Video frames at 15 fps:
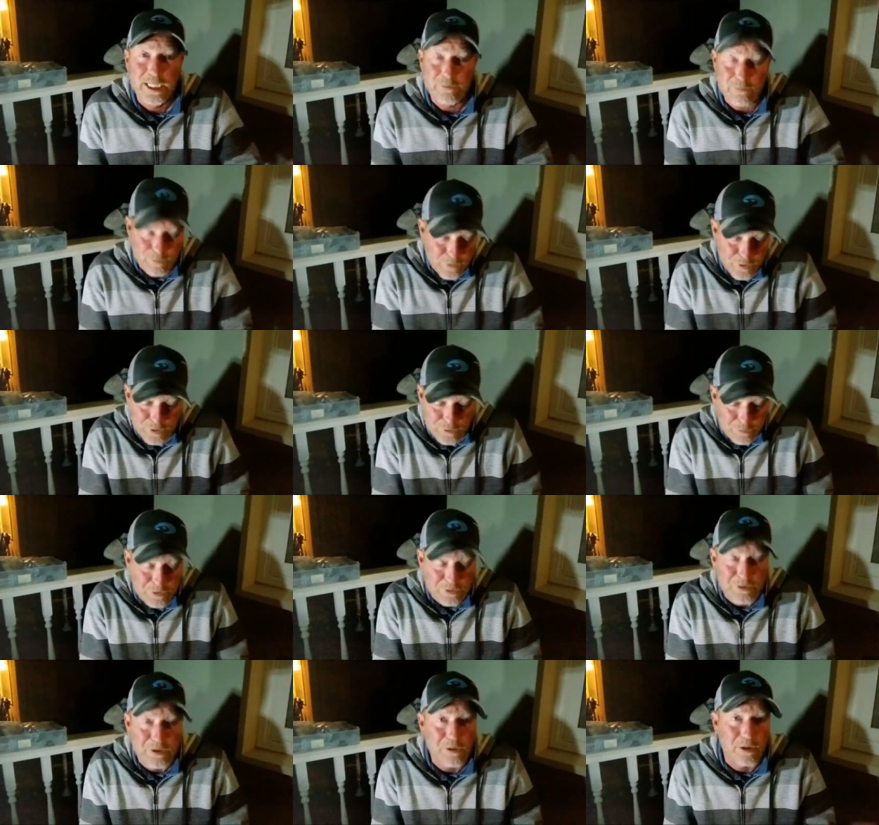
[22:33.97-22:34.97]
He was fishing it
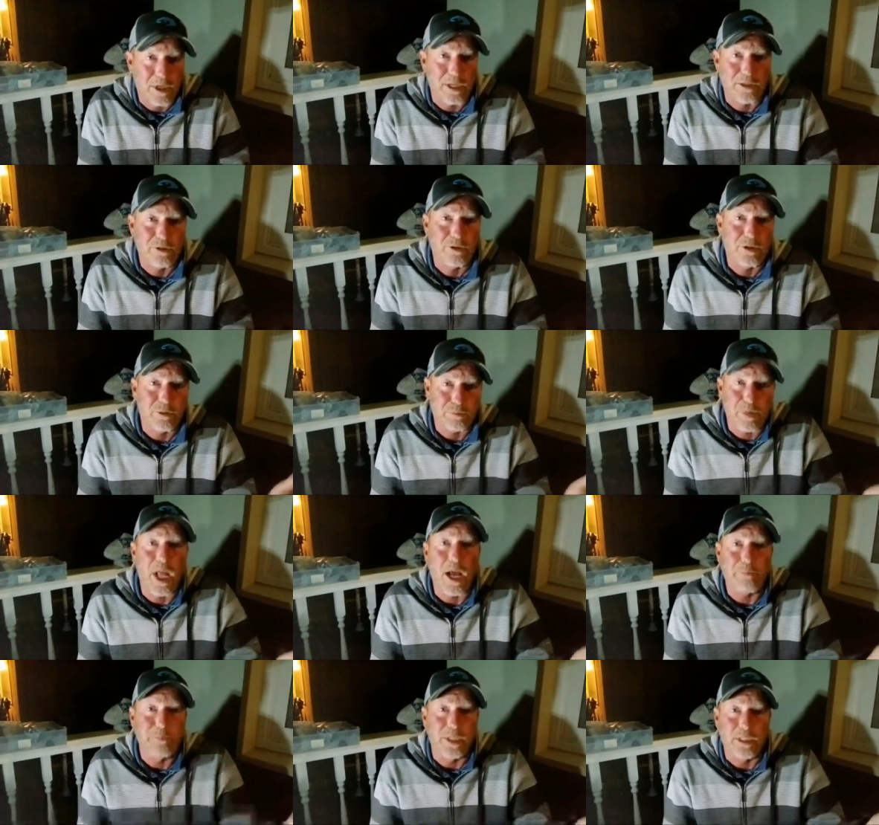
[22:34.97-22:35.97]
real slow, and I just heard this
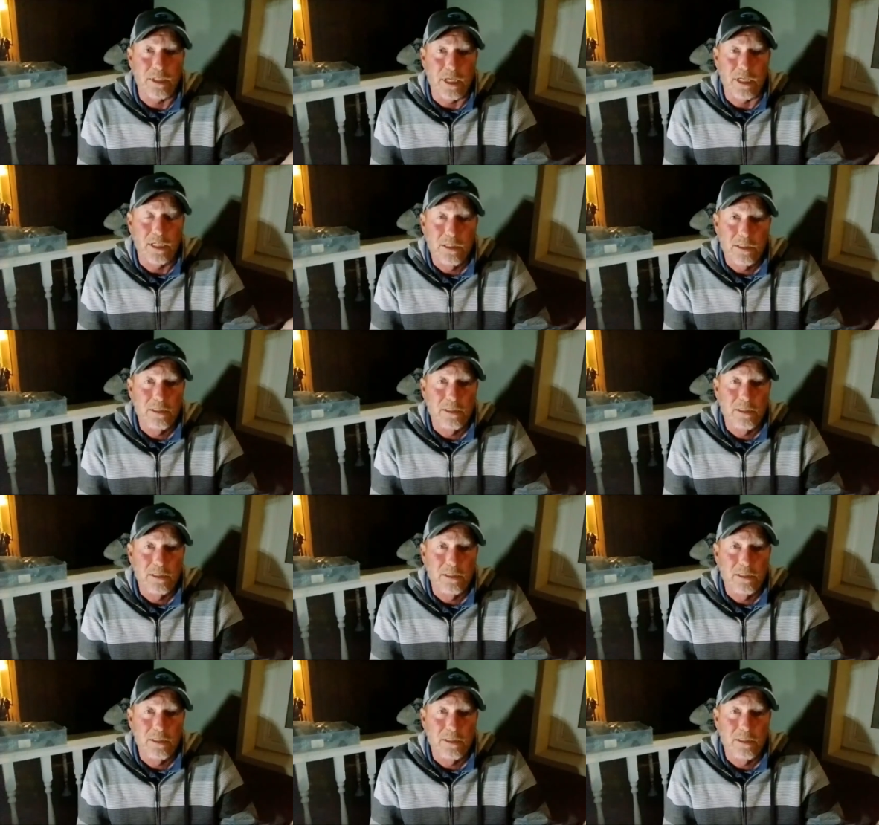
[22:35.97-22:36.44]
plopping, like